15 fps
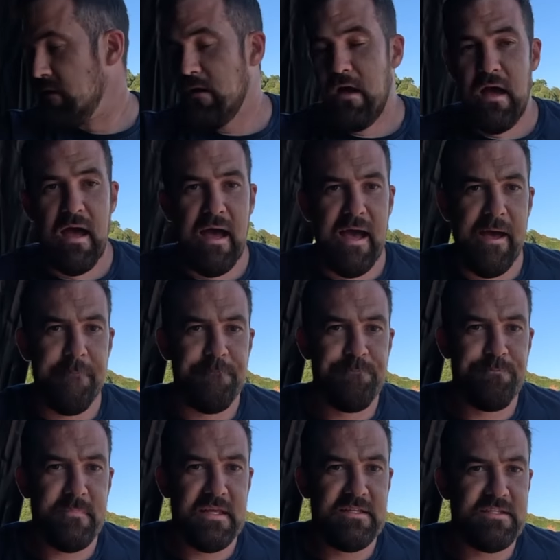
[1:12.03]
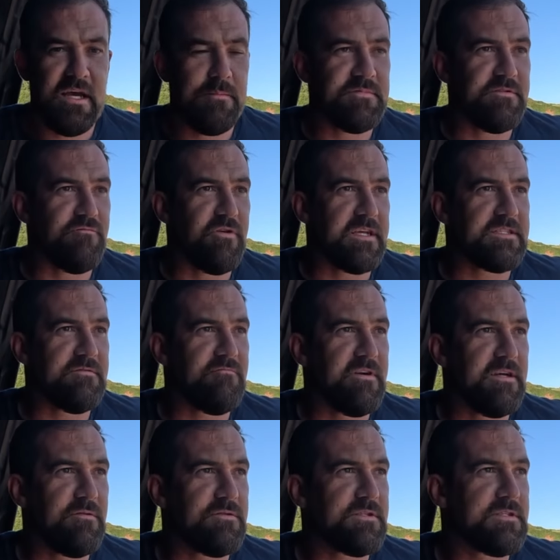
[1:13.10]
In terms of rigs and
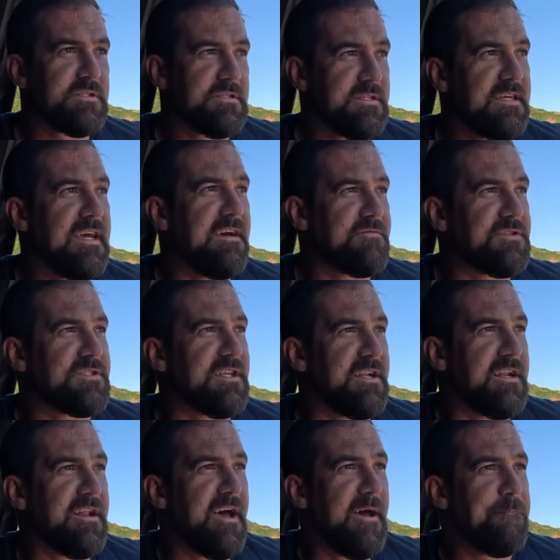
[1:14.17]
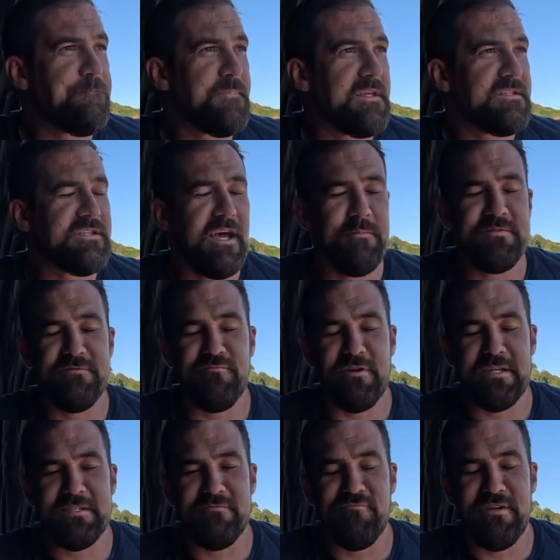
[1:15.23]
reels, yeah, I've just done an in terms of
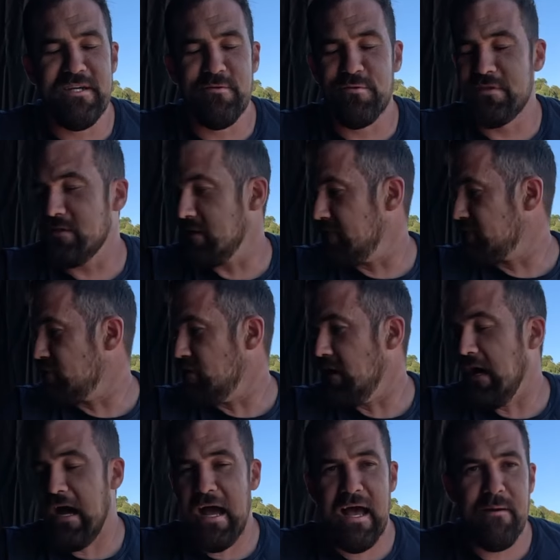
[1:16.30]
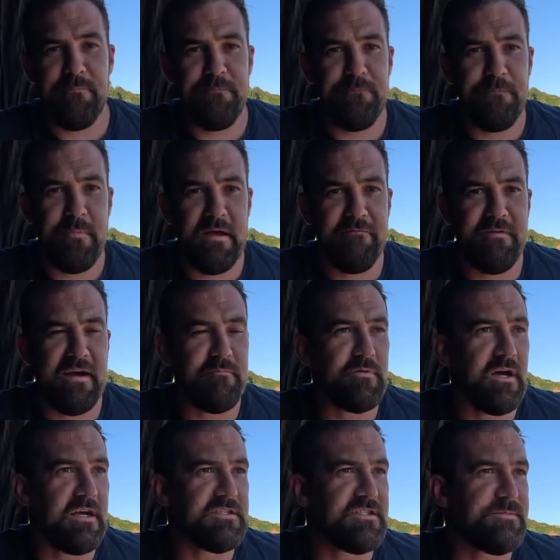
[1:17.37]
rigs and reels, I've got 10 fathom
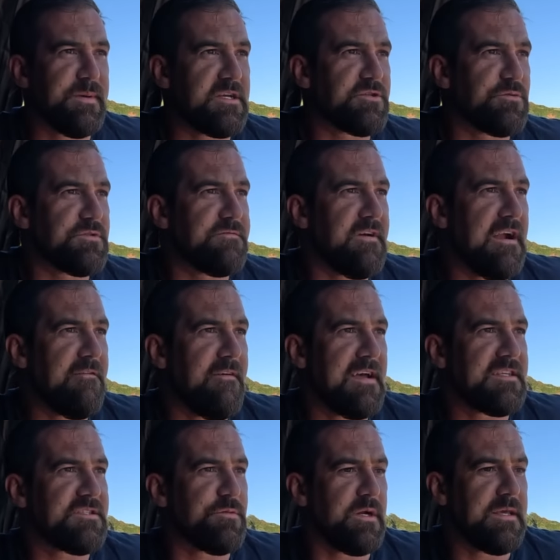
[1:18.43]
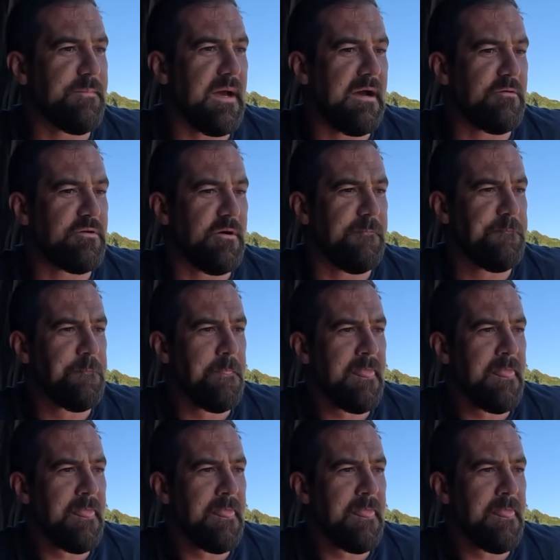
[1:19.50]
cast specials of Aerovast £20 on,